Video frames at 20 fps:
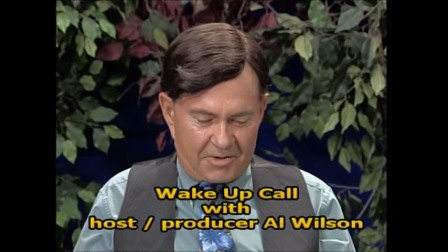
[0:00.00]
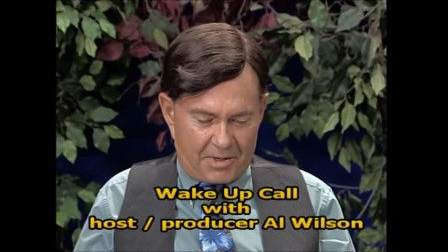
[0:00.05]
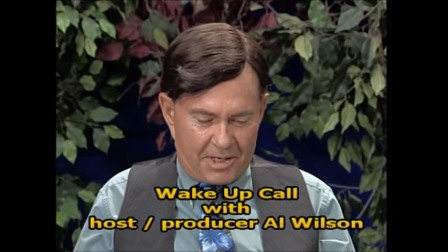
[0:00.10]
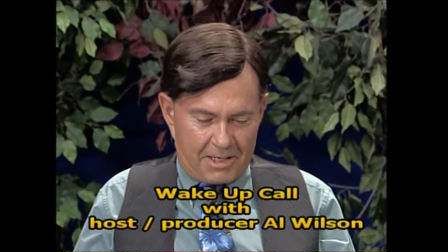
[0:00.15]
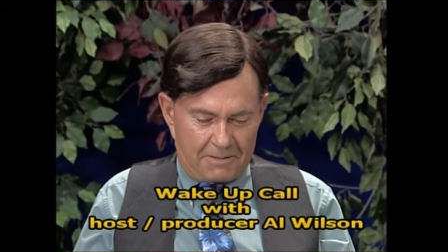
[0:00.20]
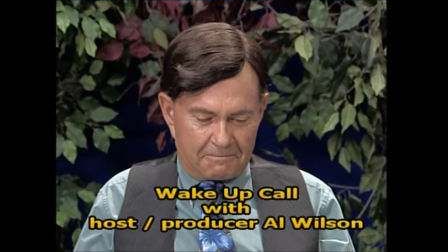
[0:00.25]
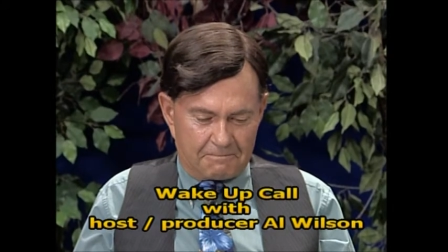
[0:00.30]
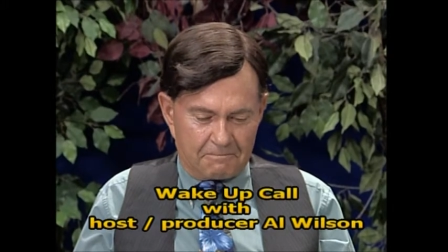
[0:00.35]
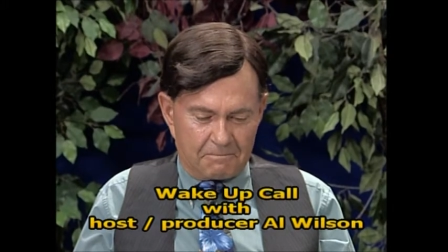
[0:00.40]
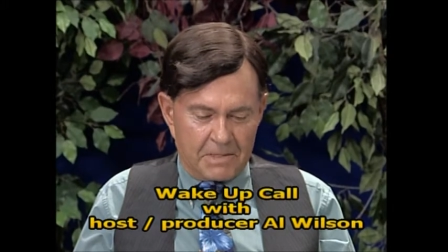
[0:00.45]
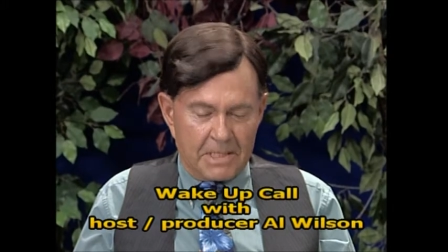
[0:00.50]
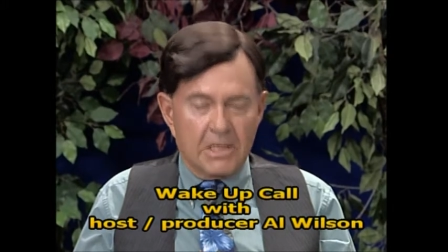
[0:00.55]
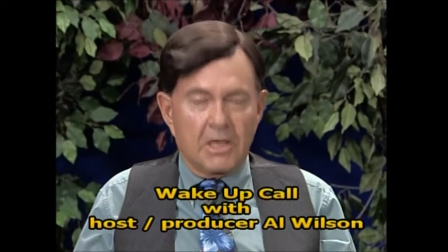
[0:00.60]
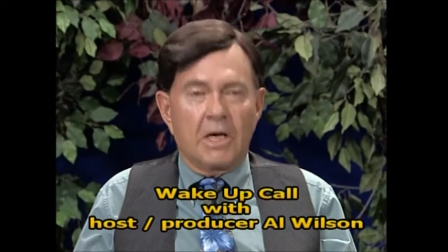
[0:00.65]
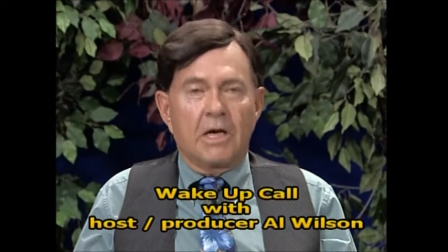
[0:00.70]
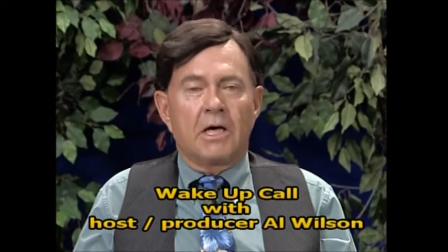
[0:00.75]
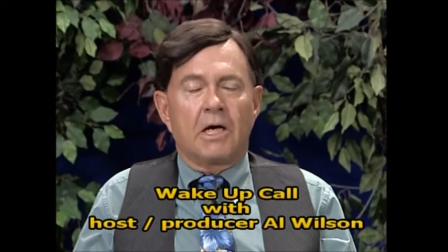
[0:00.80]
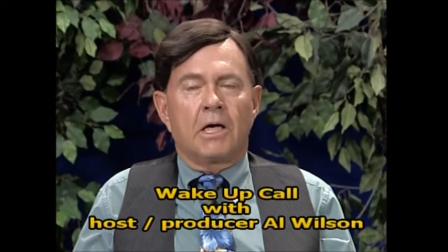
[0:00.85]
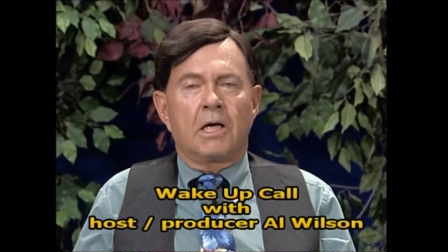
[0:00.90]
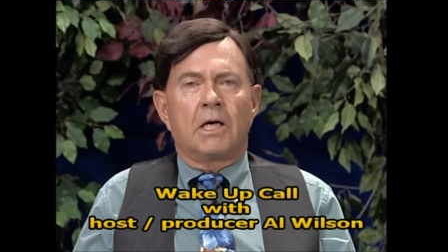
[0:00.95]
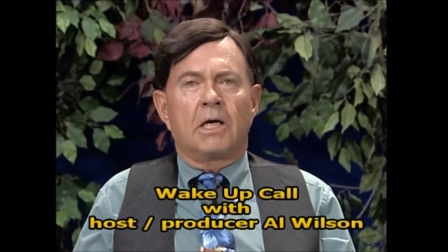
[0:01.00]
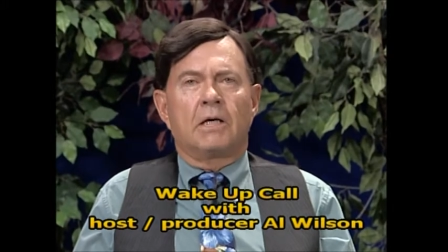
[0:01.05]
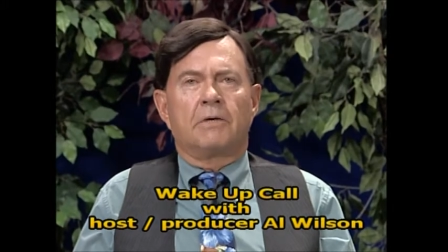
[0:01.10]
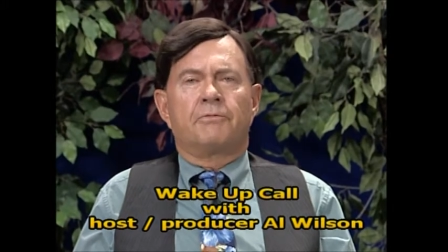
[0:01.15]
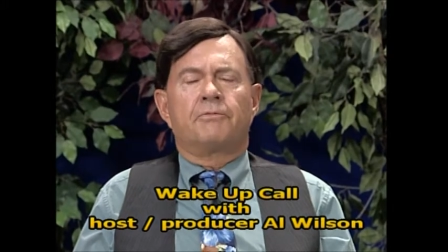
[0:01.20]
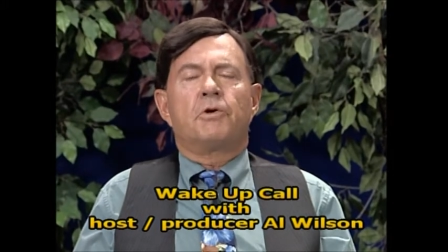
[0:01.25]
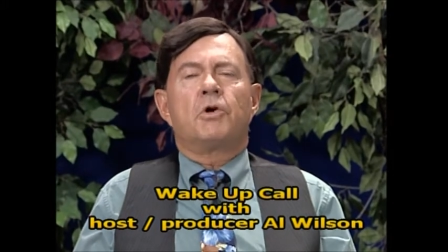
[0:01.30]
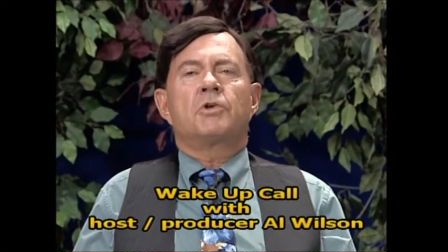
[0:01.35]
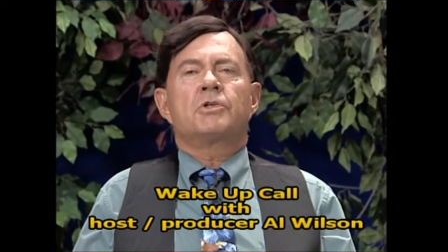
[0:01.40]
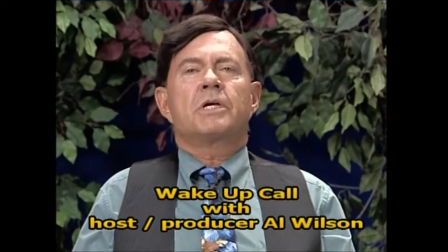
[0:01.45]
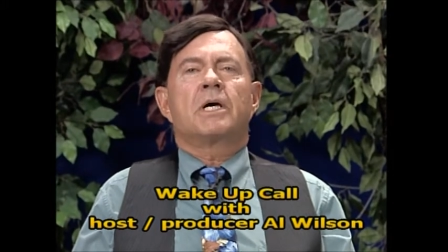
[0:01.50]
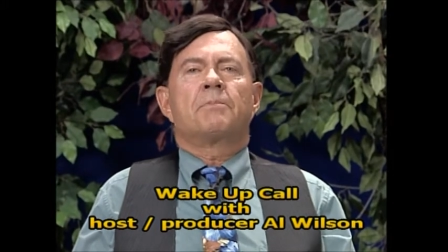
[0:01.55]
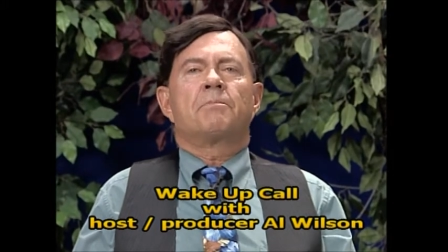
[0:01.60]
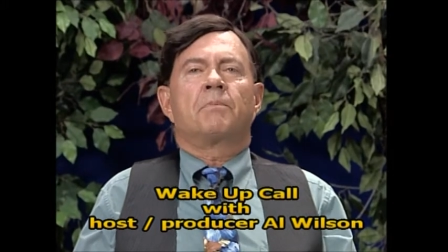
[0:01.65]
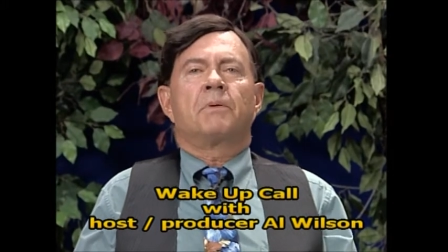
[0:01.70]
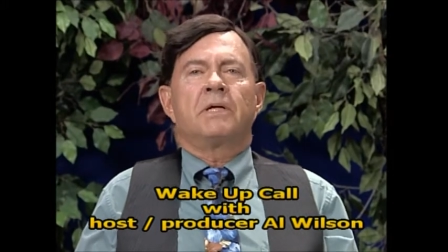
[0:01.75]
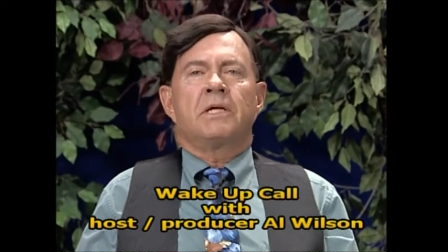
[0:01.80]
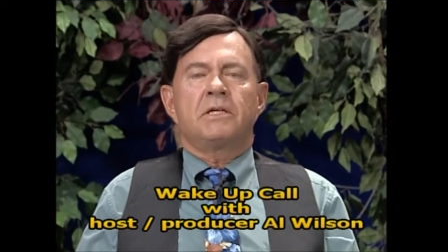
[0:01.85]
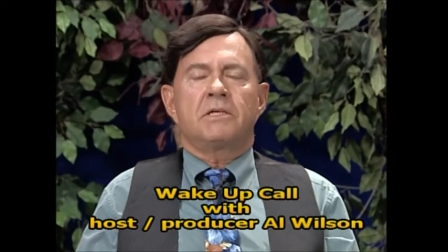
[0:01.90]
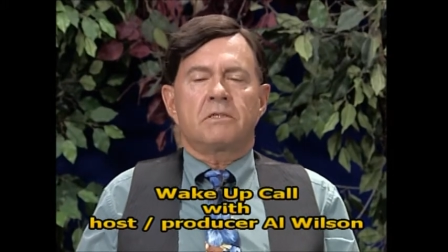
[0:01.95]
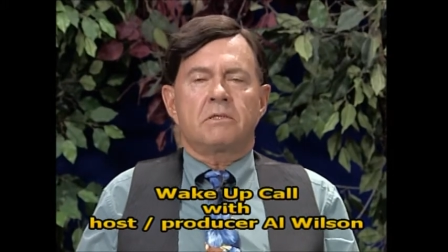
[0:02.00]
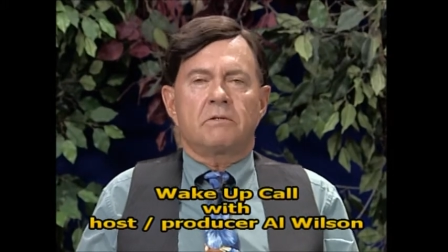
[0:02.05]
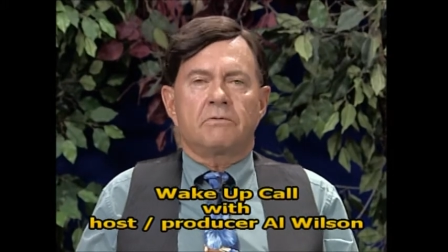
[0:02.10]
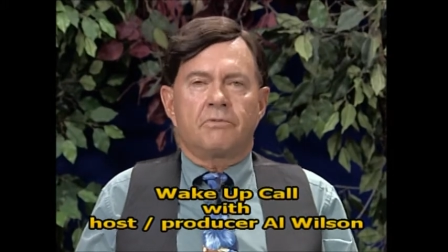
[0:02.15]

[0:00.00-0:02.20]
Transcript: rate, folks, please